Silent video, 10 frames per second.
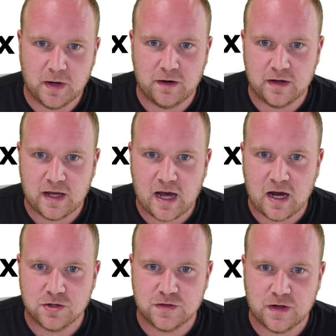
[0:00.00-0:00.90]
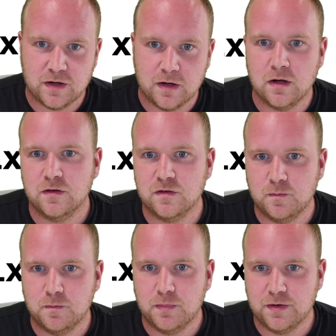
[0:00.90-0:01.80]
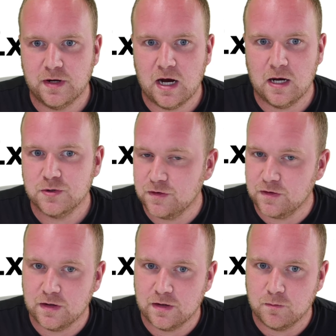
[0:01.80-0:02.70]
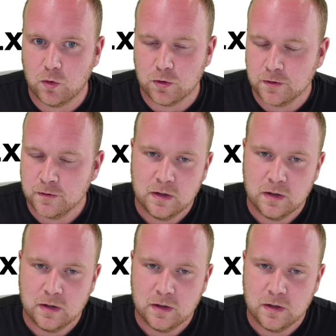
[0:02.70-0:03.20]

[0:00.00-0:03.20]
cache settings, build options, and more.